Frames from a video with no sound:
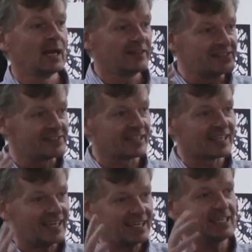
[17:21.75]
And this is
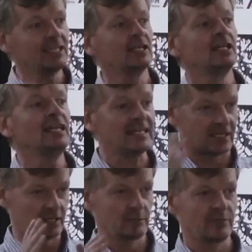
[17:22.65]
the key
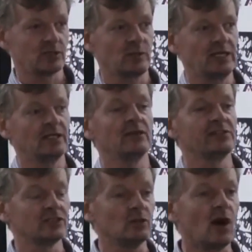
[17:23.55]
link between those